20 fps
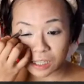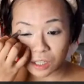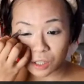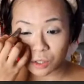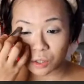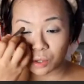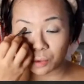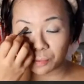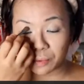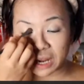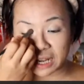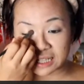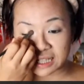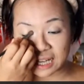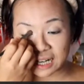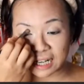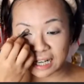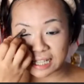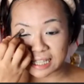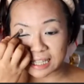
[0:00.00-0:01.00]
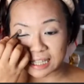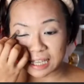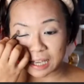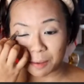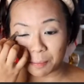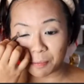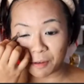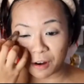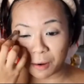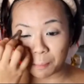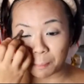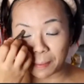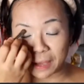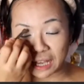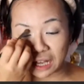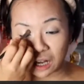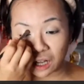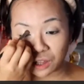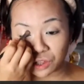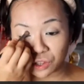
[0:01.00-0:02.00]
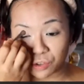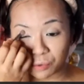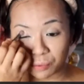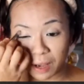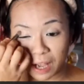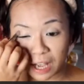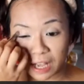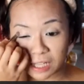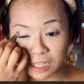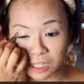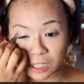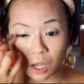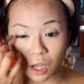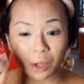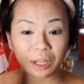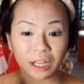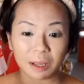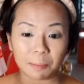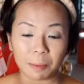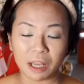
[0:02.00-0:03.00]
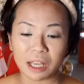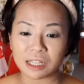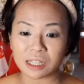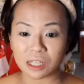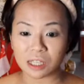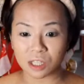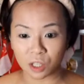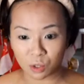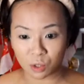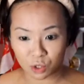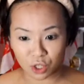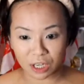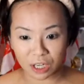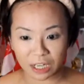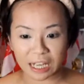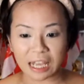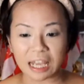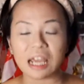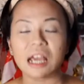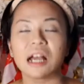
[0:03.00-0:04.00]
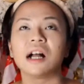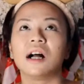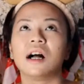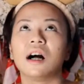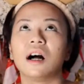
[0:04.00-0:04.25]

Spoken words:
so you don't exactly see a very big contrast on it because it's usually